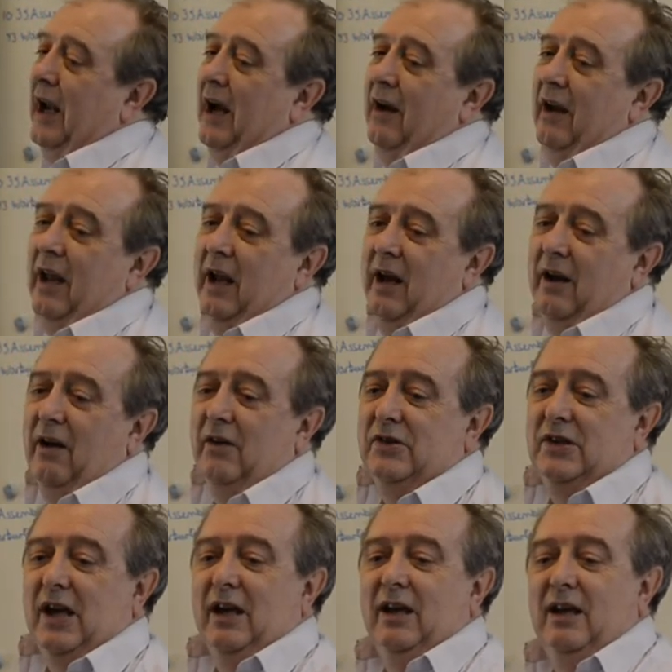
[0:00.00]
out here and I'll
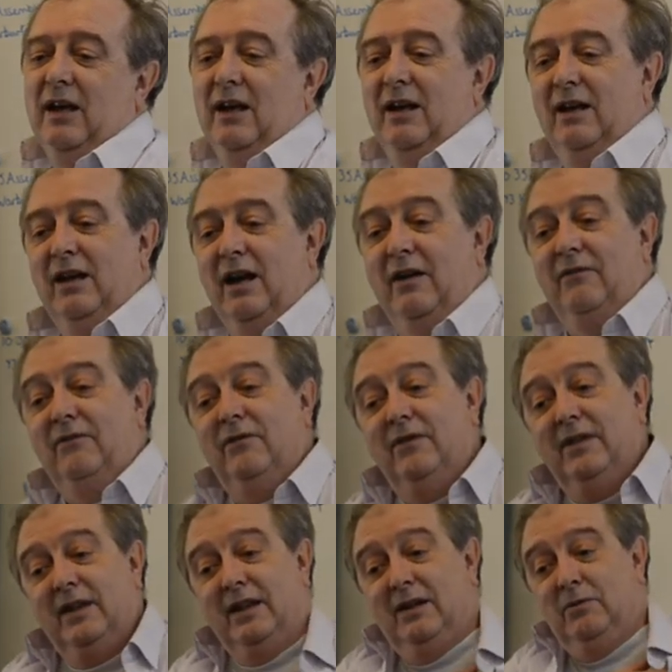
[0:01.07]
take it. Yeah?
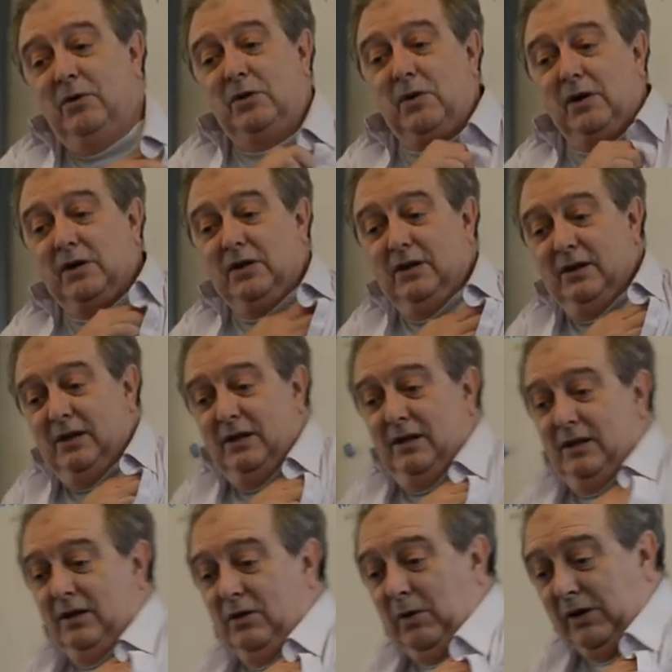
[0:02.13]
What do you
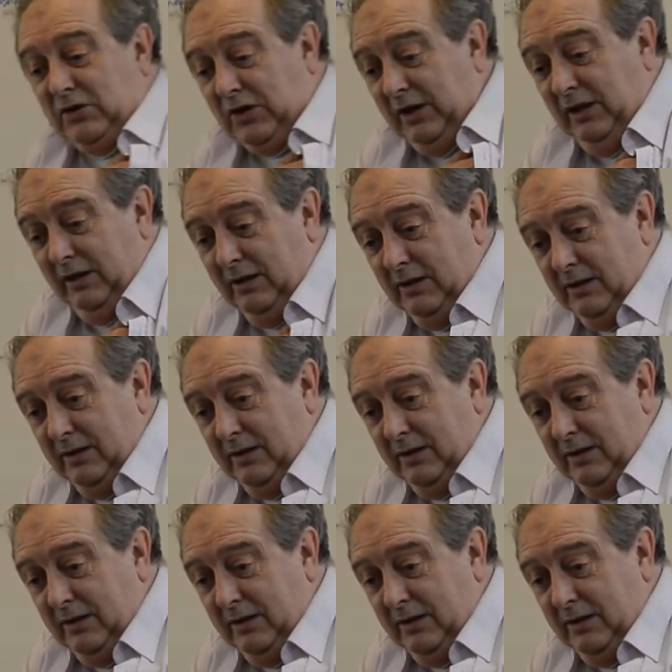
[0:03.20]
want? Question?